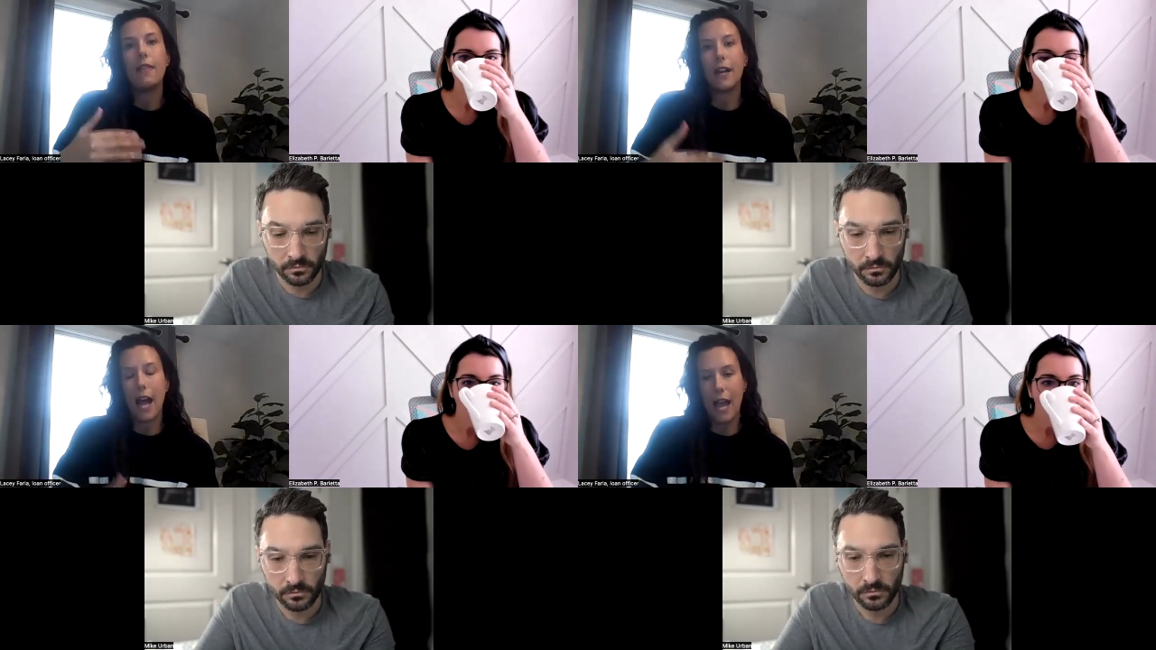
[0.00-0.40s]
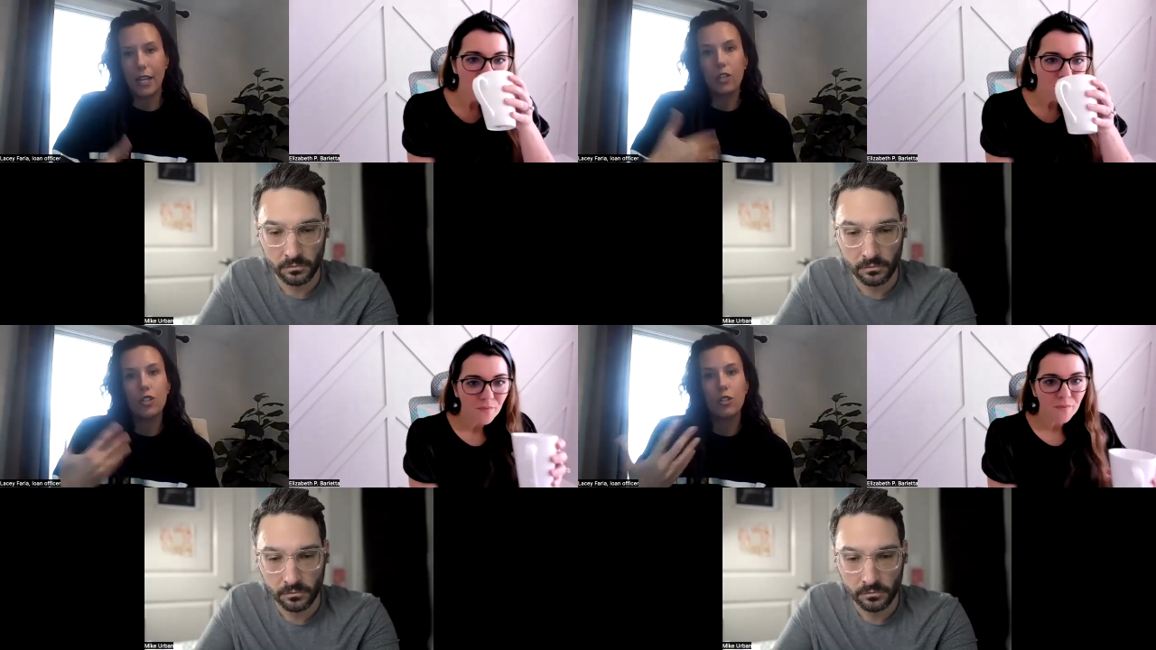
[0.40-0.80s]
Speaker 1: and then I
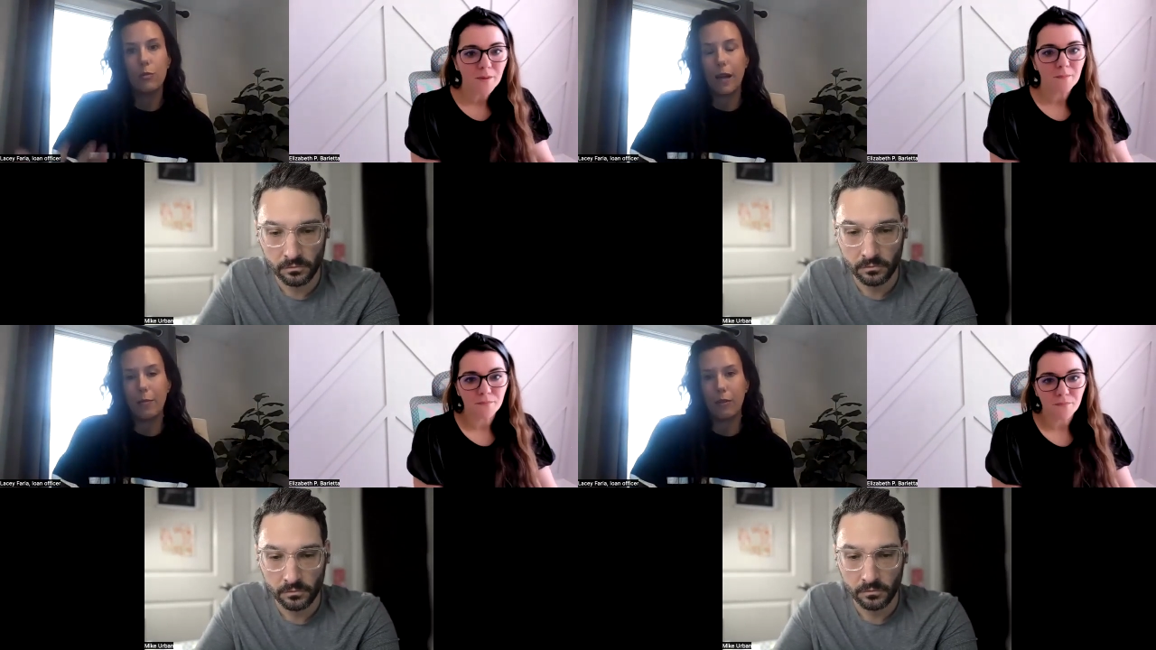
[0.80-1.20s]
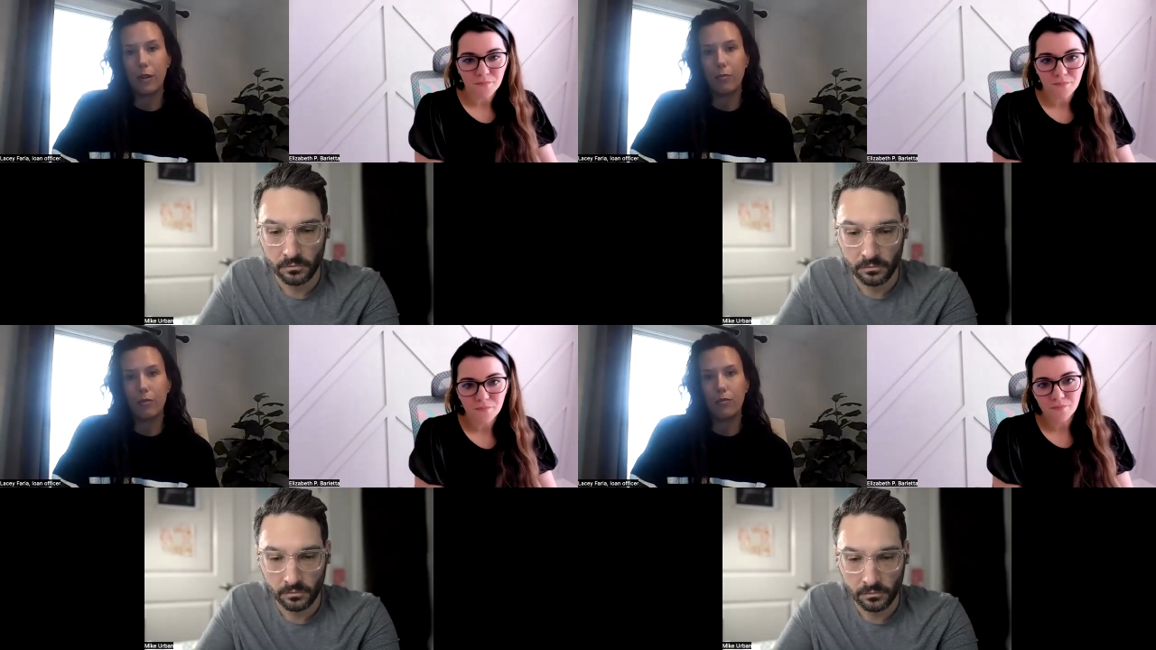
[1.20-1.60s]
issue you my
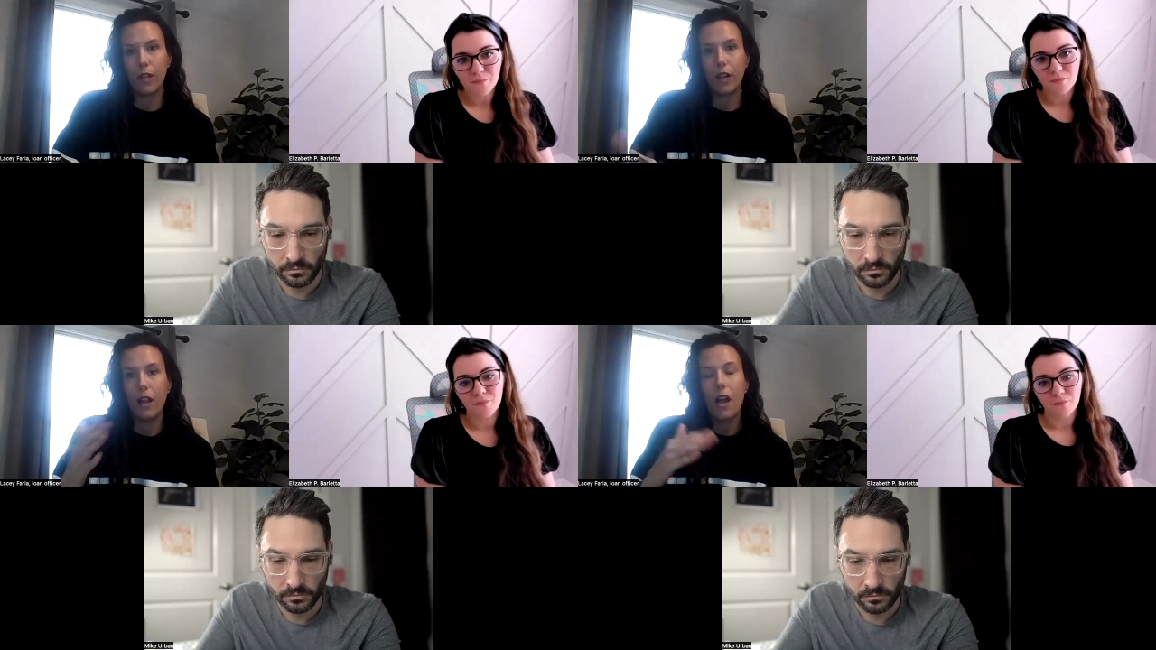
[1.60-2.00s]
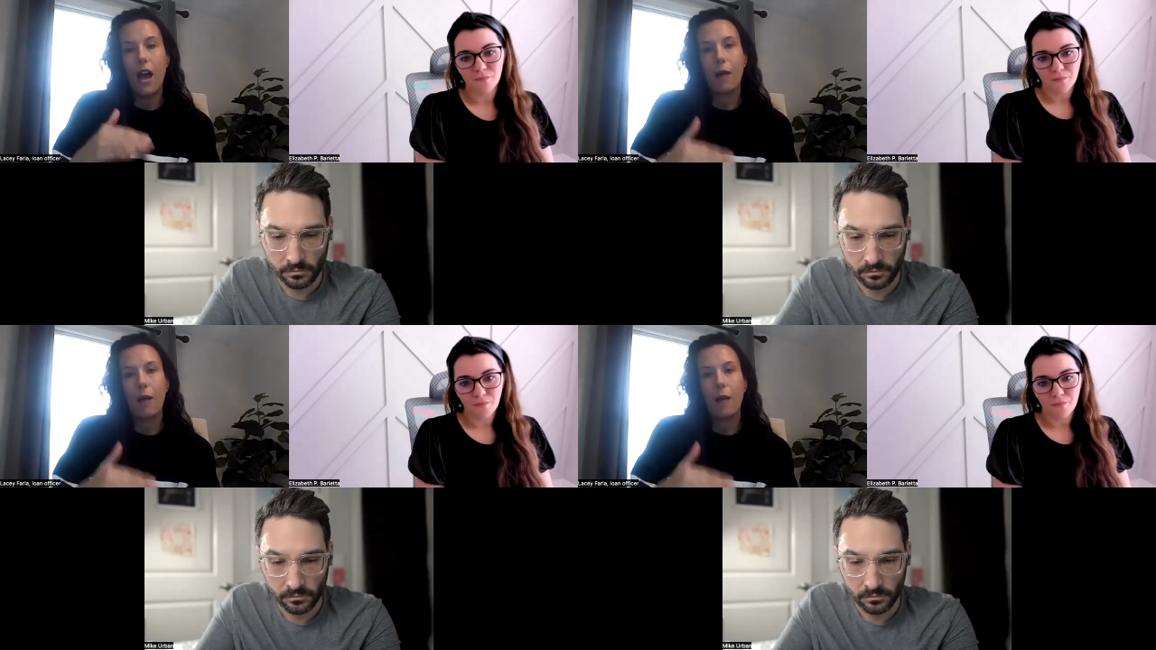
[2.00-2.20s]
pre-approval.